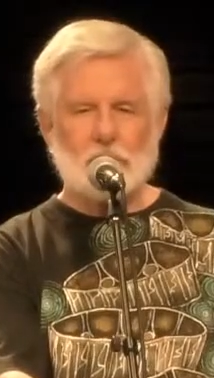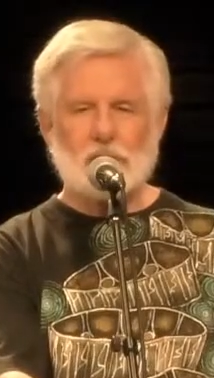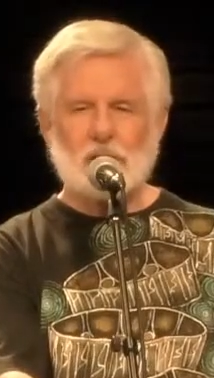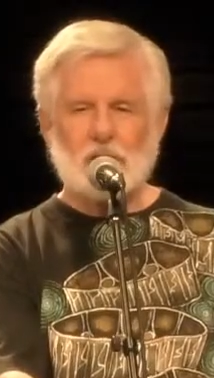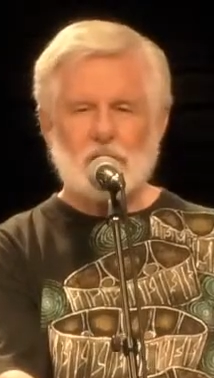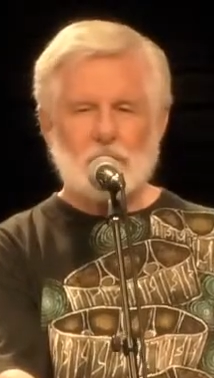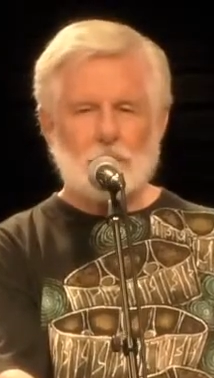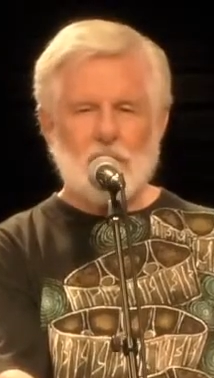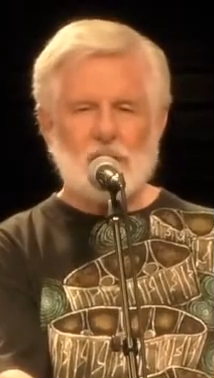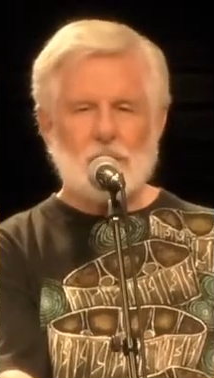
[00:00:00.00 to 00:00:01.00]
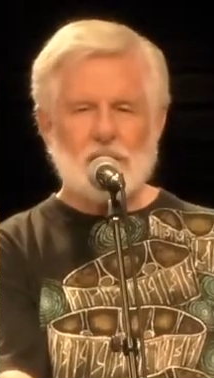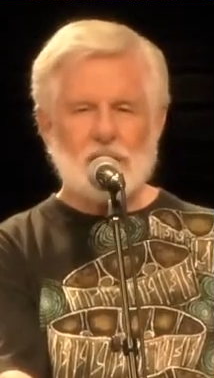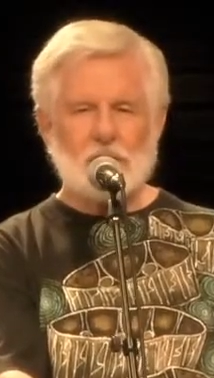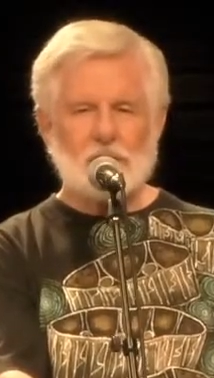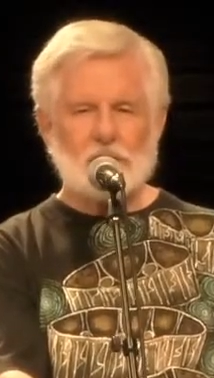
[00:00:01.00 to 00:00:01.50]
But many, many
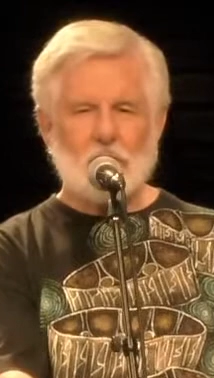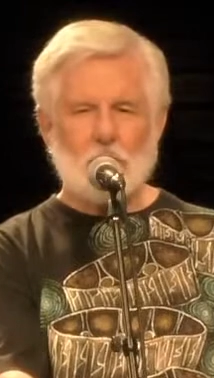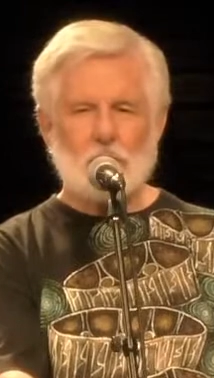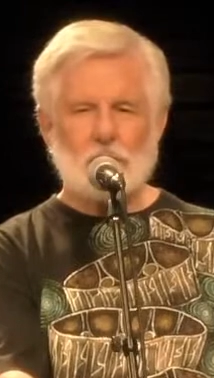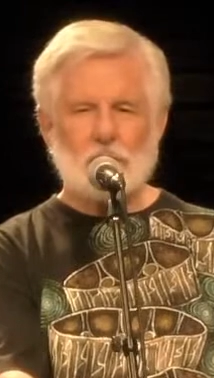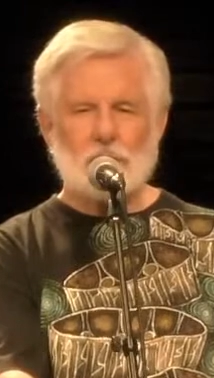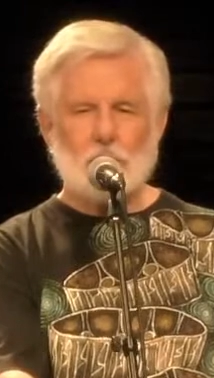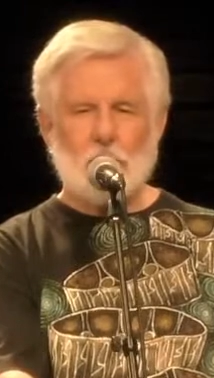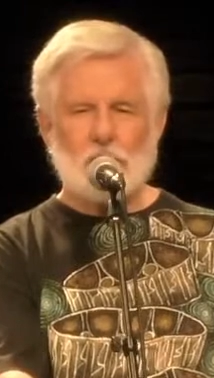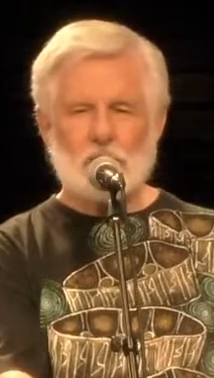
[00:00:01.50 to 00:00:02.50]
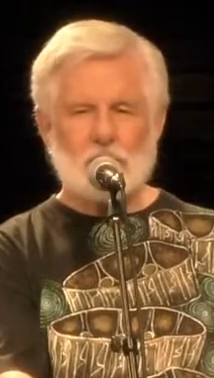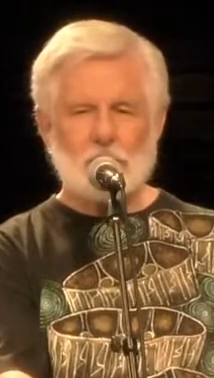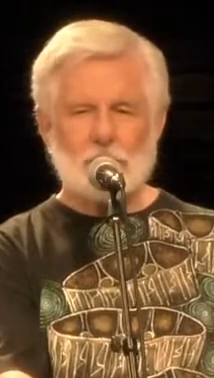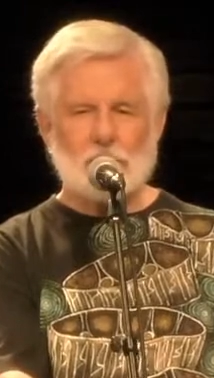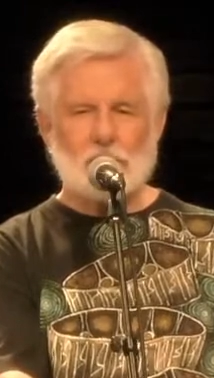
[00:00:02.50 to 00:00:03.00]
years ago, if you wanted to
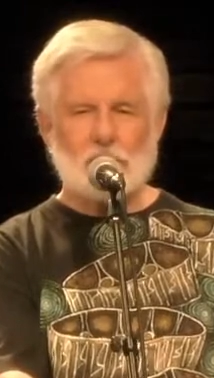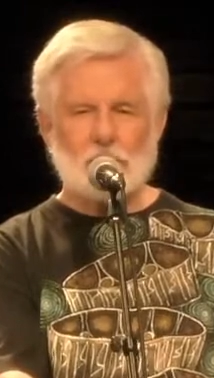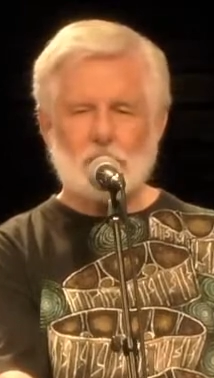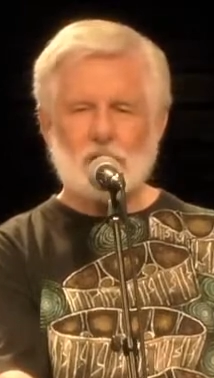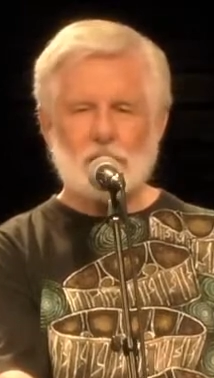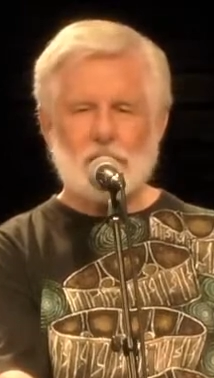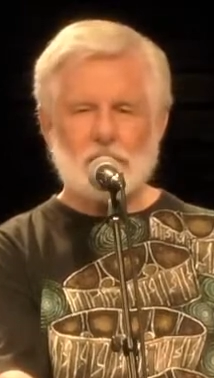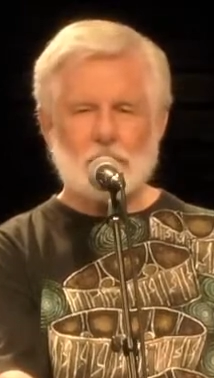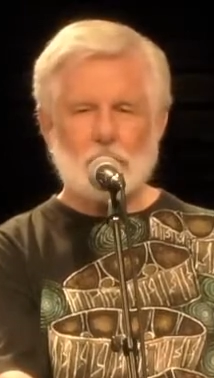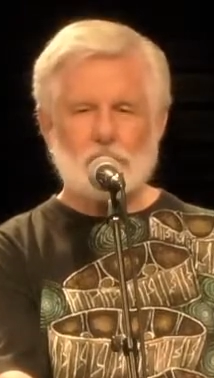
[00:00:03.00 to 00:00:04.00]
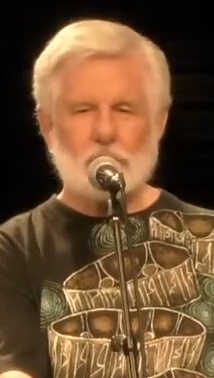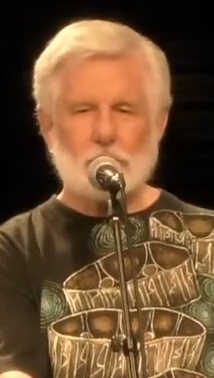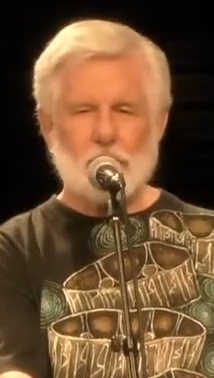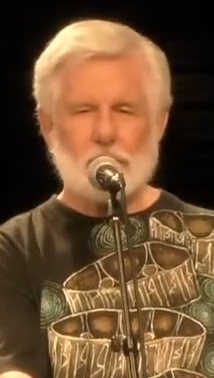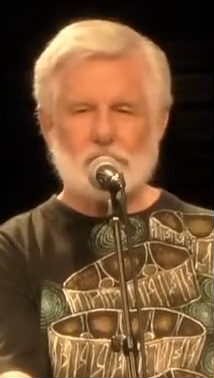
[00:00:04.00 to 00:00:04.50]
hear music, you either had to go
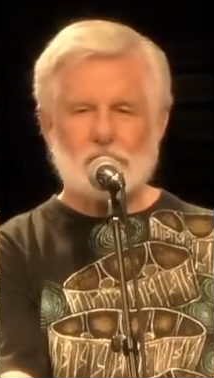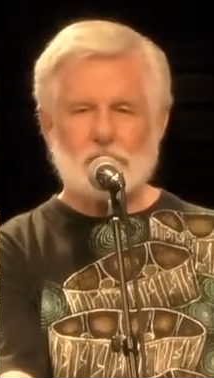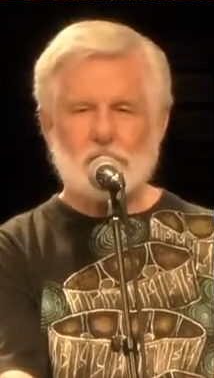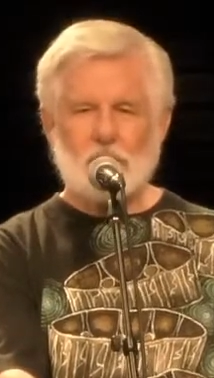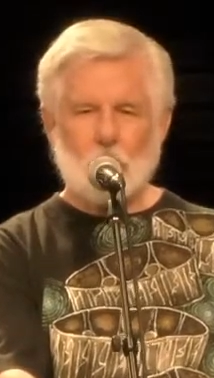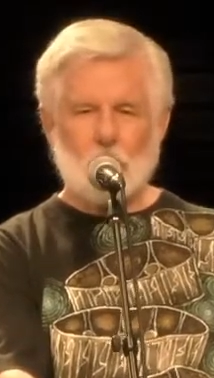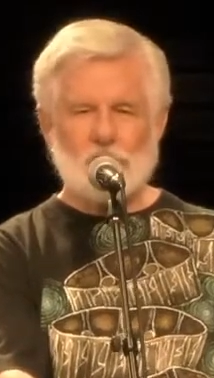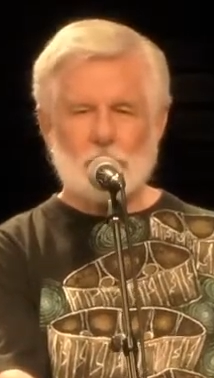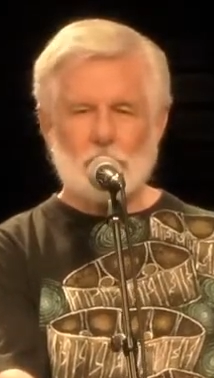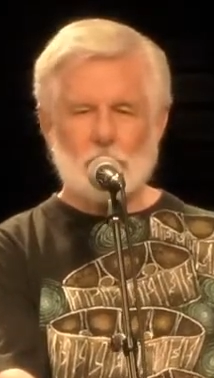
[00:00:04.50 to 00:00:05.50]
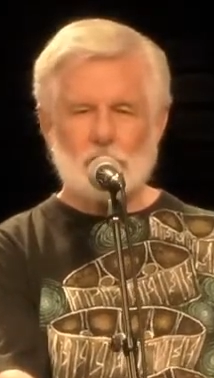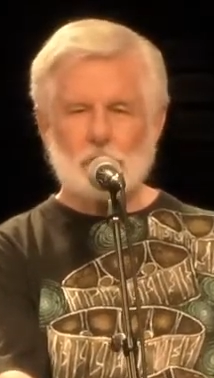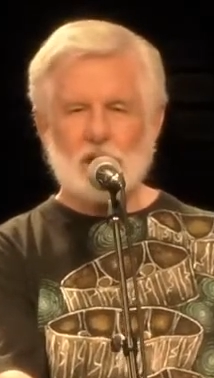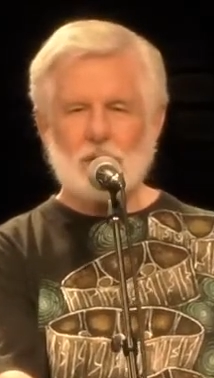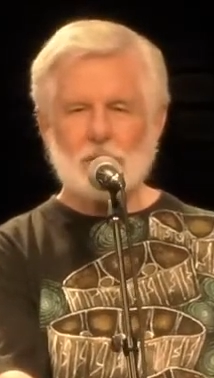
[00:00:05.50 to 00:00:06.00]
someplace where somebody was
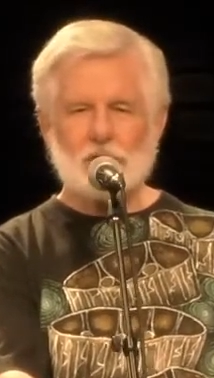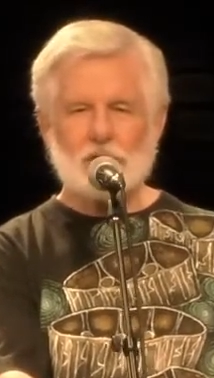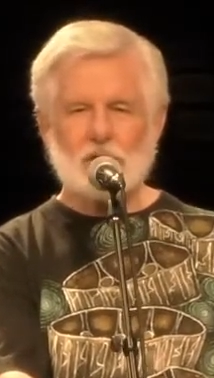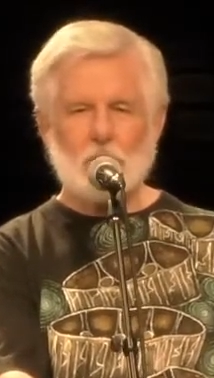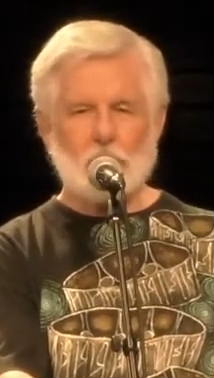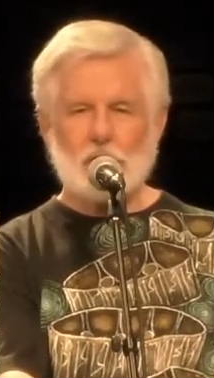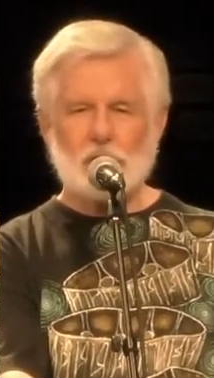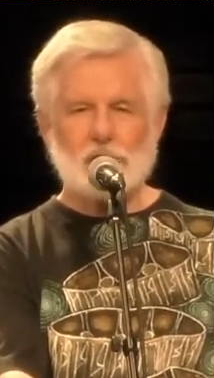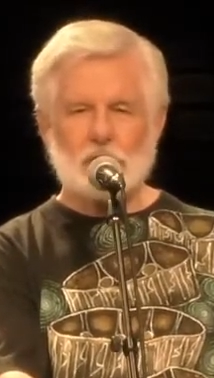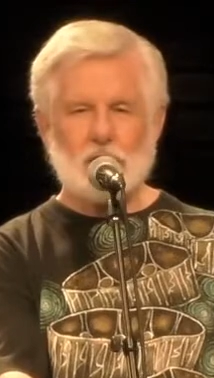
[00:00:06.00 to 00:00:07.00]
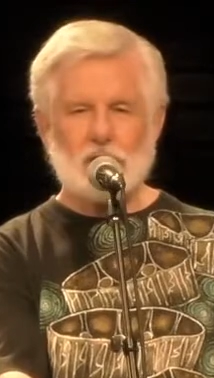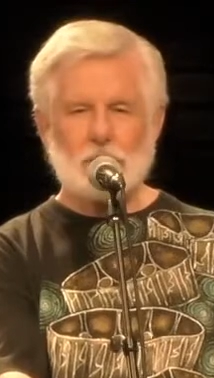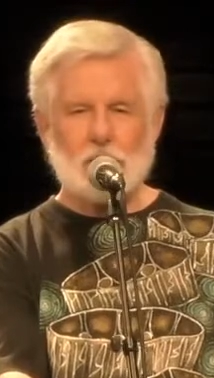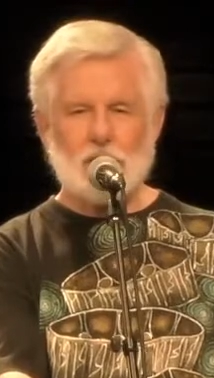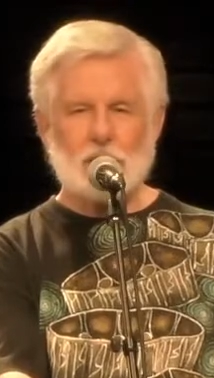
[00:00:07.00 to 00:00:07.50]
playing music, or else you had to
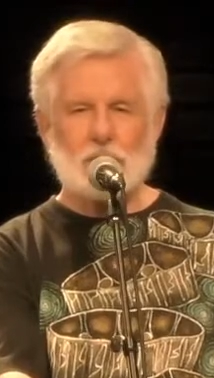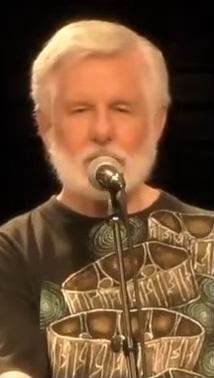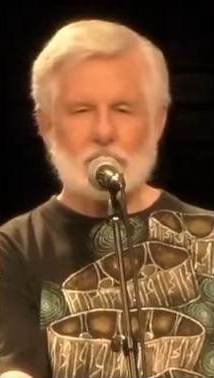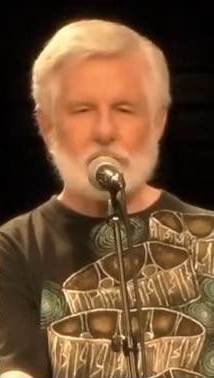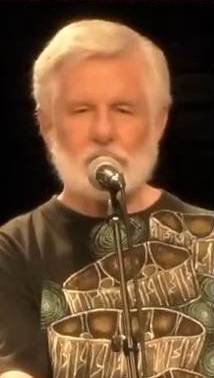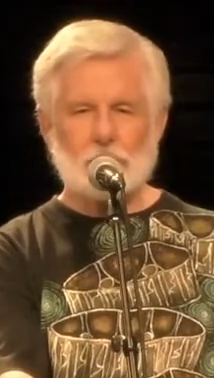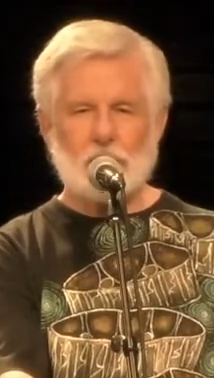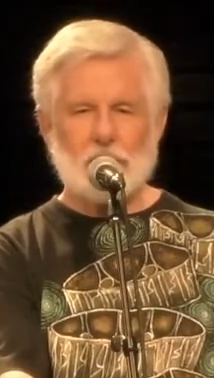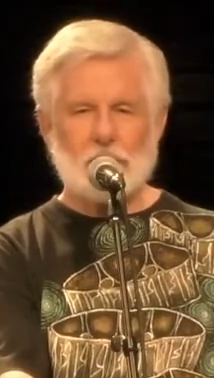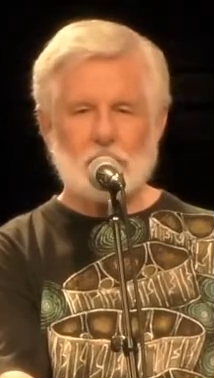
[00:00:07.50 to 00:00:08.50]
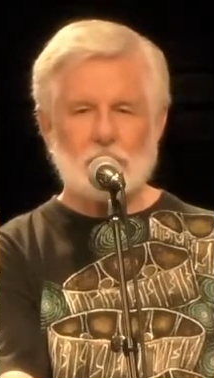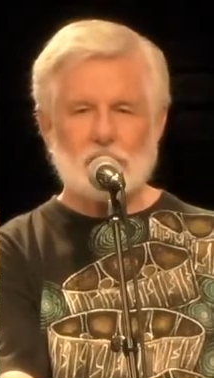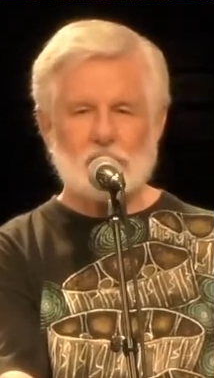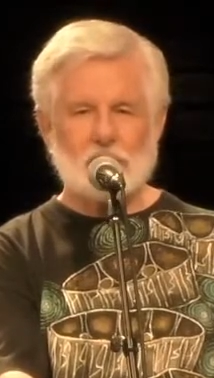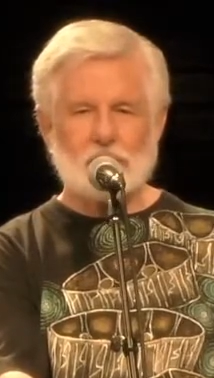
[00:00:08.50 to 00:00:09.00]
play your play your own
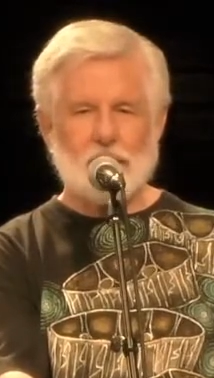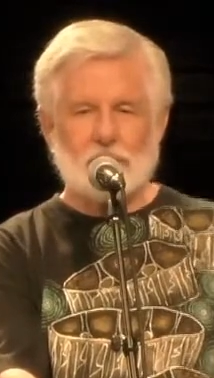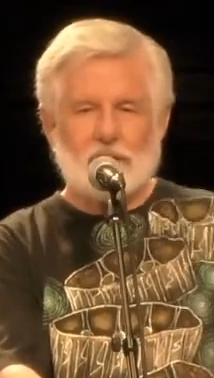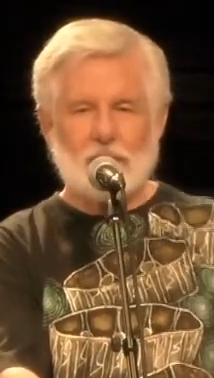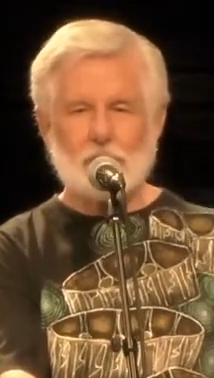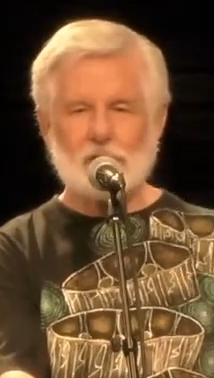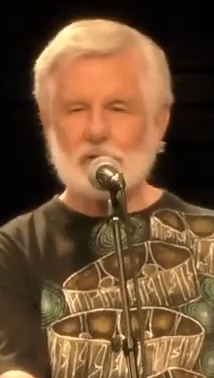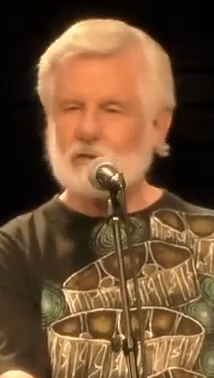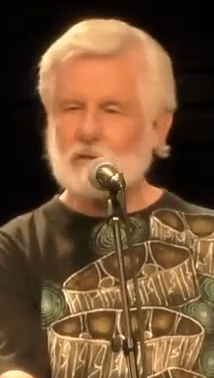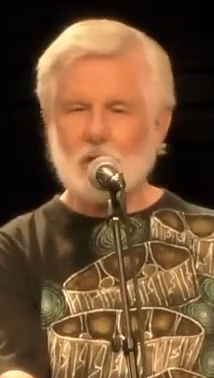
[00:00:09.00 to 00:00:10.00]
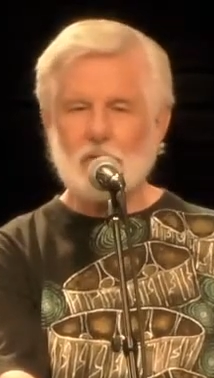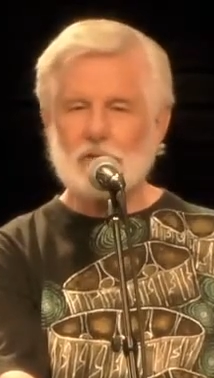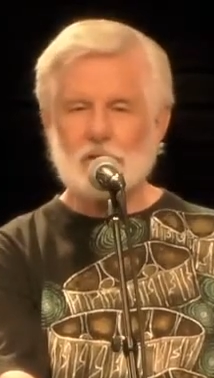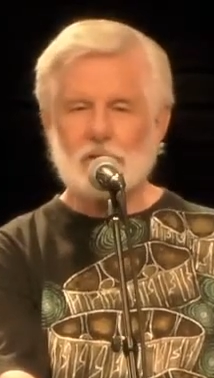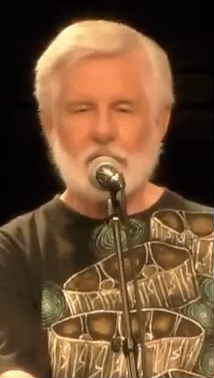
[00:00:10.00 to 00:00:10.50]
music. In fact, families used to
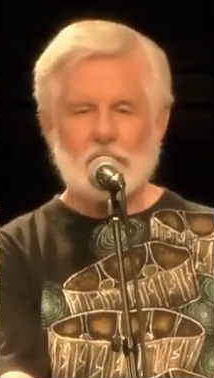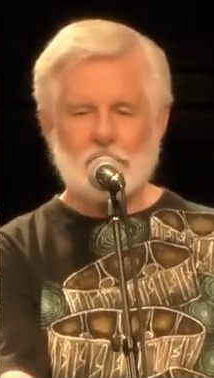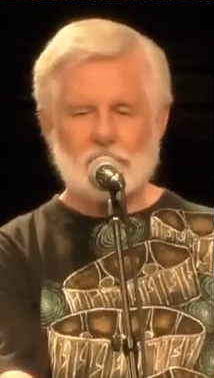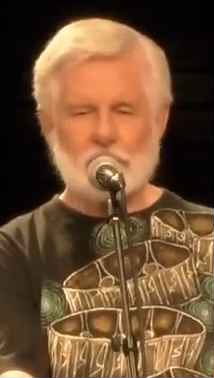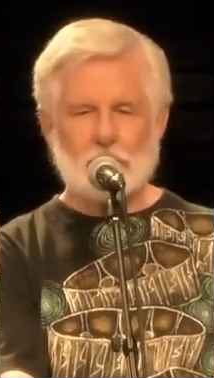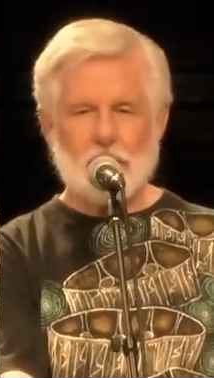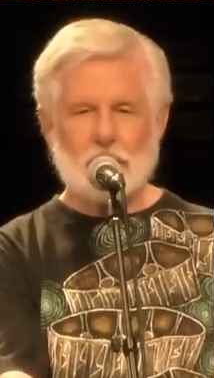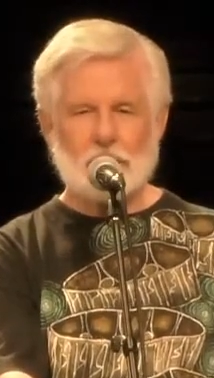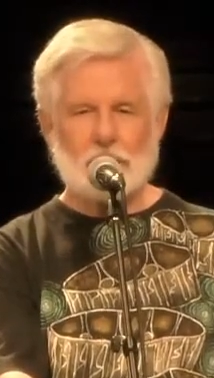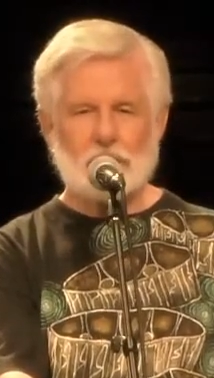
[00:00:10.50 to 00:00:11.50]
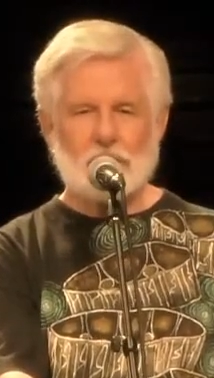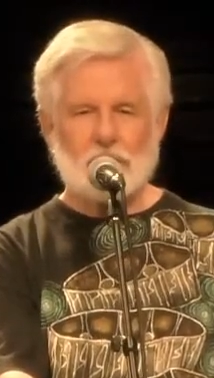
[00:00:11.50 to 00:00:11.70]
often sit around and